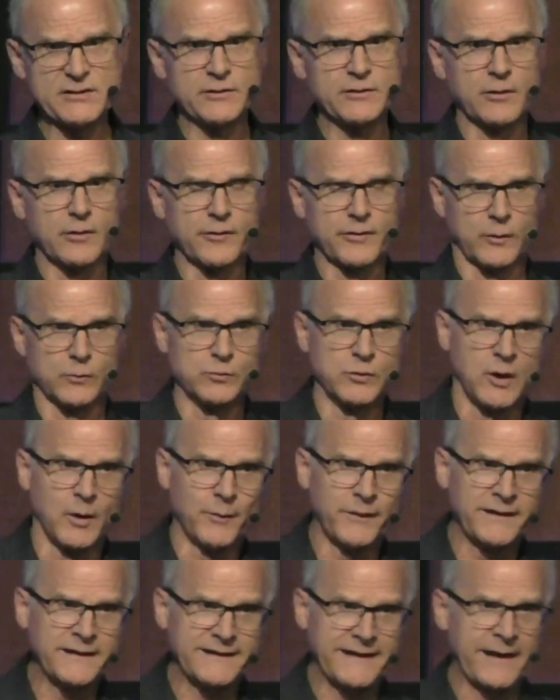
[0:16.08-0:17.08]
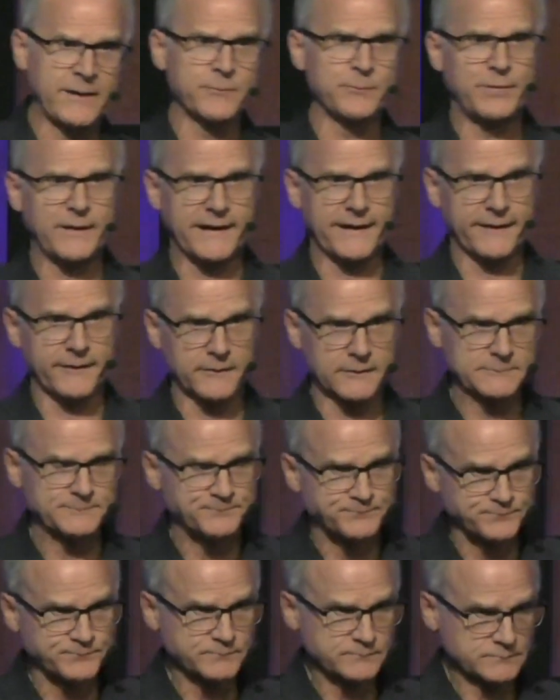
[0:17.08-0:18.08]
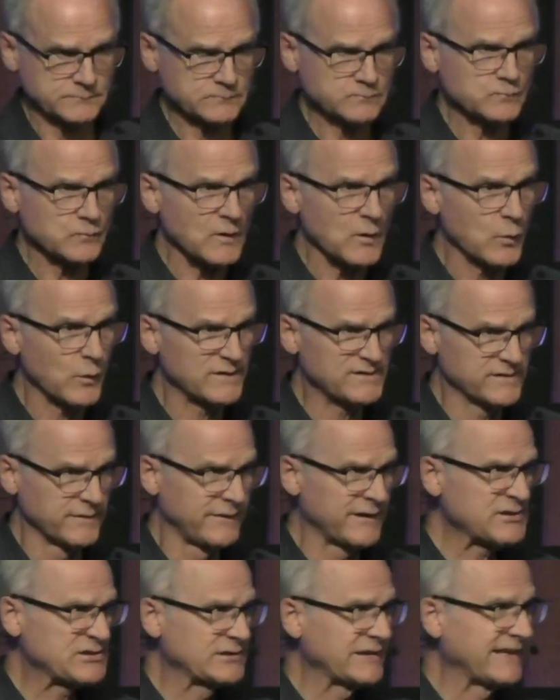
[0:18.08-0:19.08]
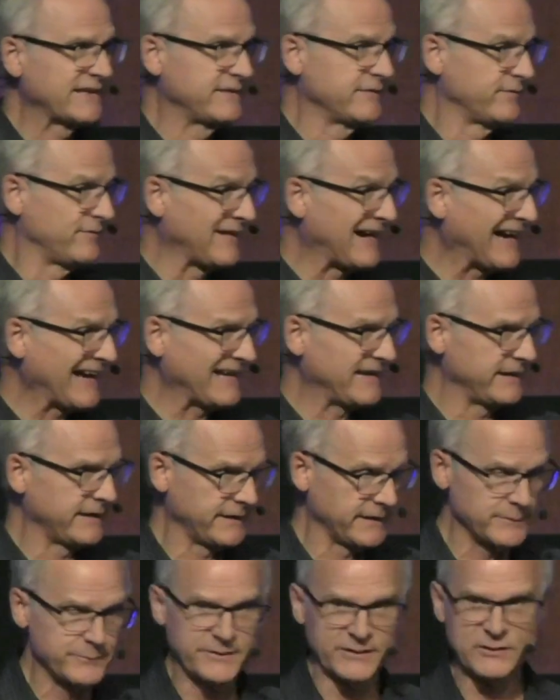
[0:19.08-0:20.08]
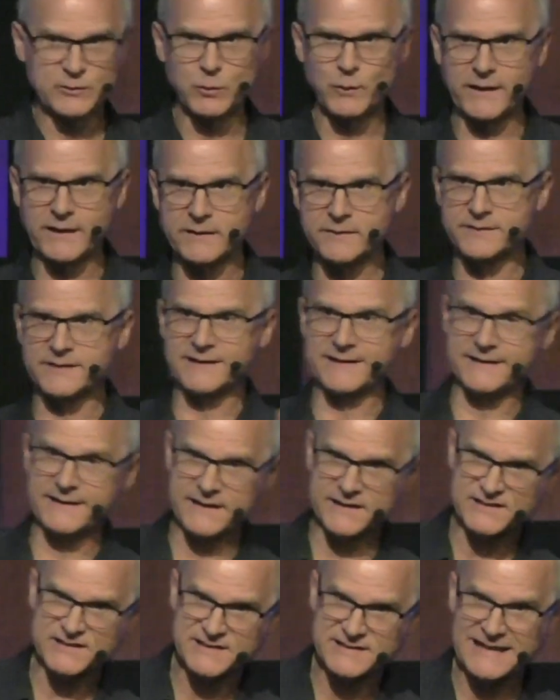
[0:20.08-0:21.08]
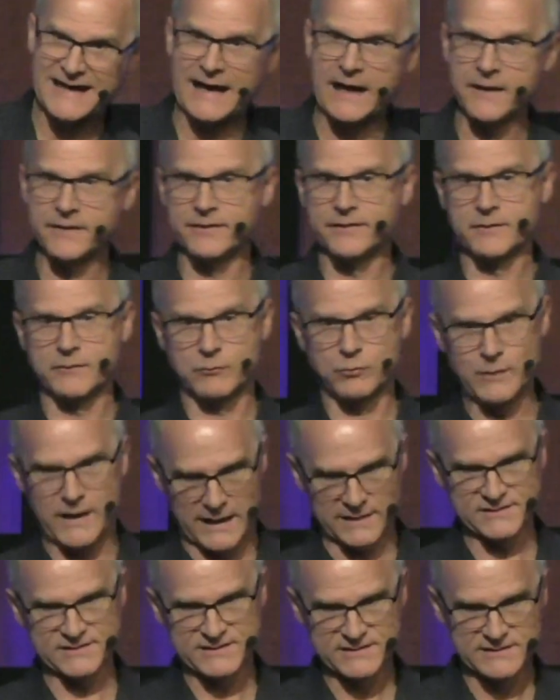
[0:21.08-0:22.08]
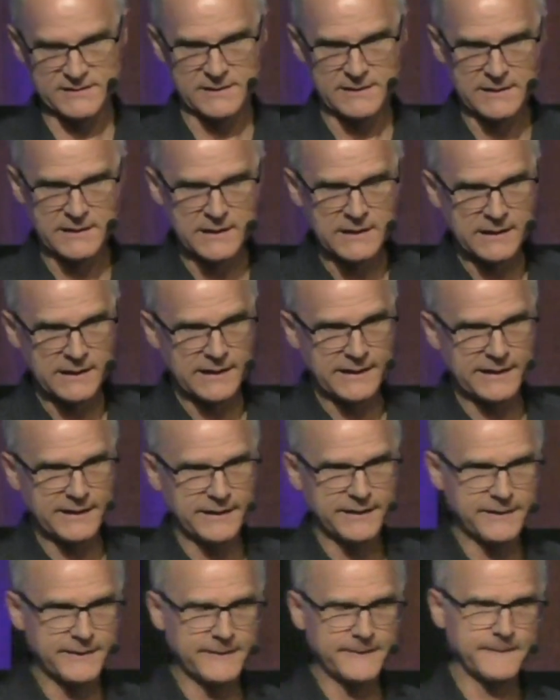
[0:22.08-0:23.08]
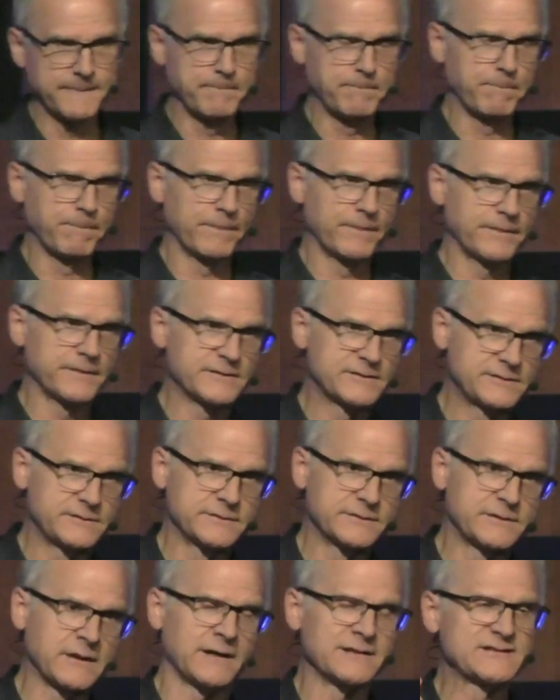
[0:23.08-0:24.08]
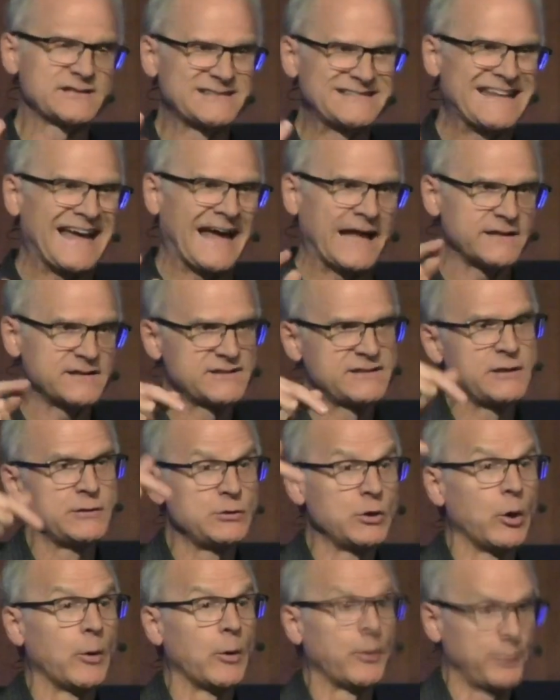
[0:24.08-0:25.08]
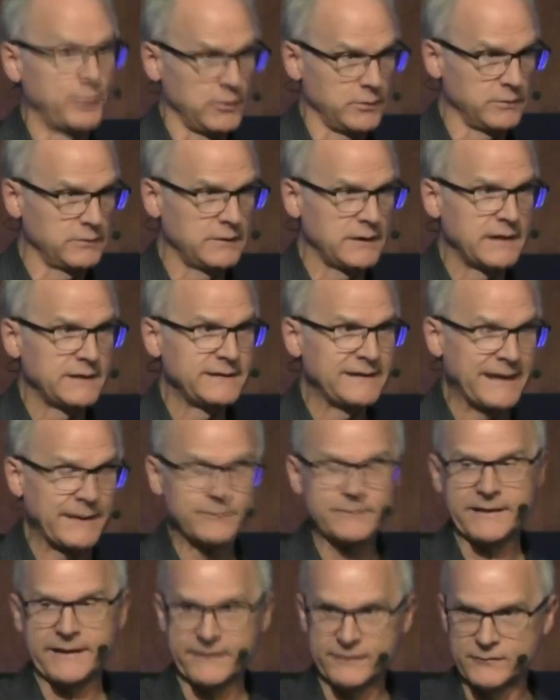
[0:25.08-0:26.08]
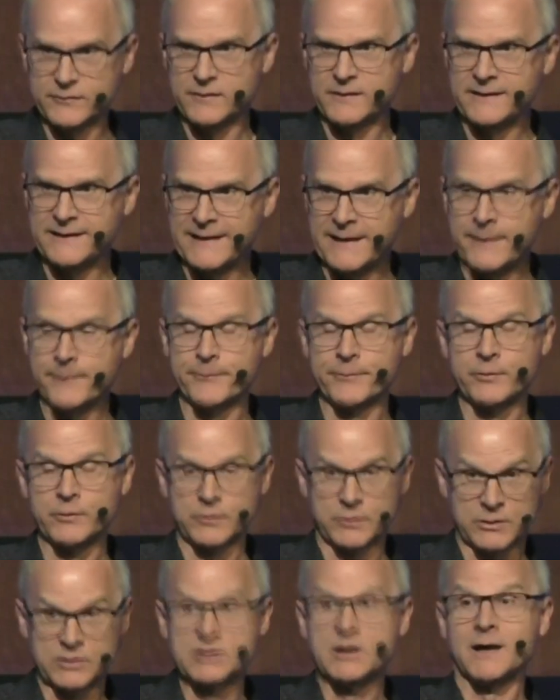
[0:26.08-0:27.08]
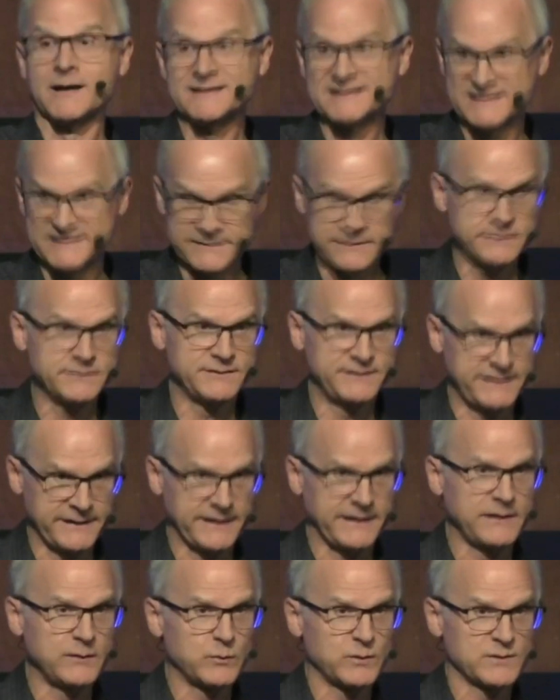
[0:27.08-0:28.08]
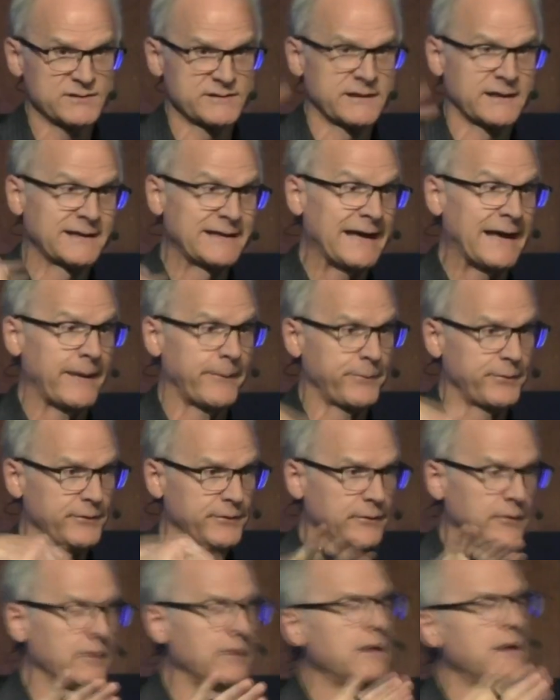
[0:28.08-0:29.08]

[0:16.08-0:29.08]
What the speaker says: know, the Roman Empire was eventually divided between the East and the West. Um, Constantinople, named after the Emperor Constantine, was the capital